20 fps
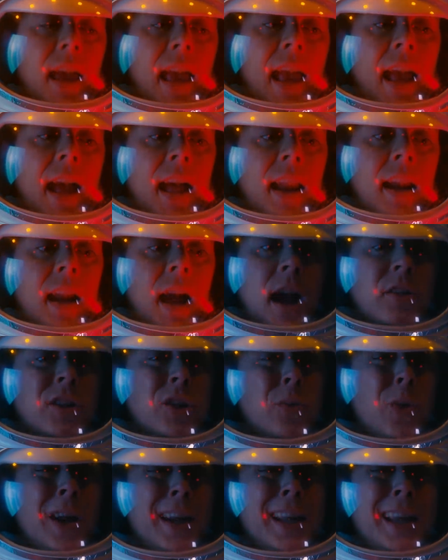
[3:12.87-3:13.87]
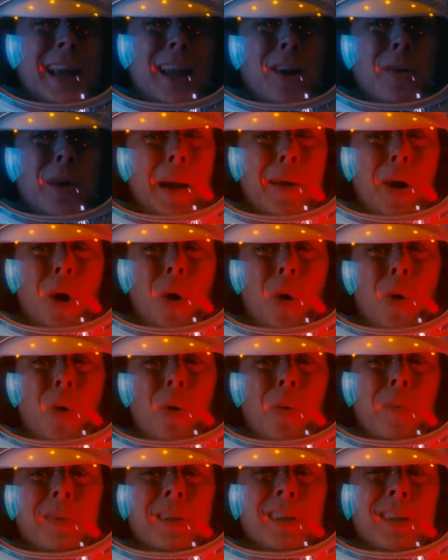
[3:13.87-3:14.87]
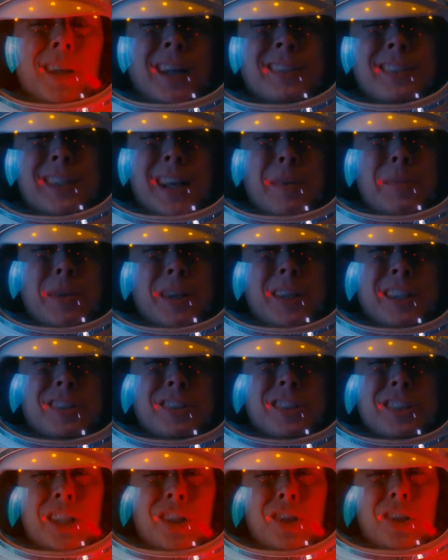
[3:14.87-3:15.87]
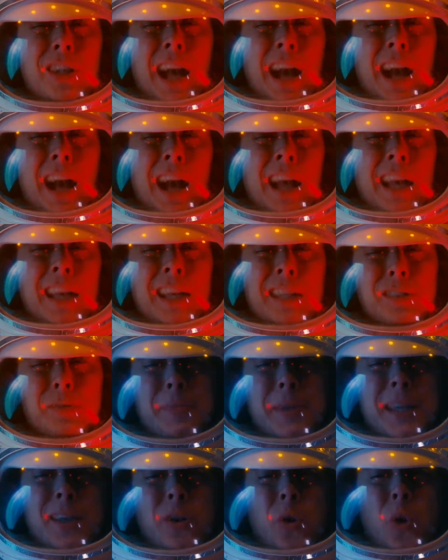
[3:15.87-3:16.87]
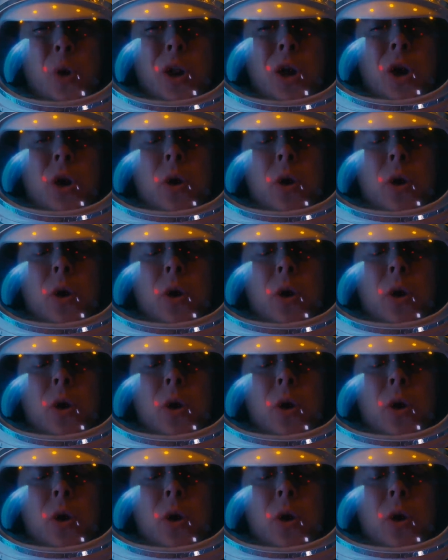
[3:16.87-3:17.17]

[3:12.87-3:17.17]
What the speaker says: and I just wanna get back home because I'm a really chill guy. It's me, Gordo.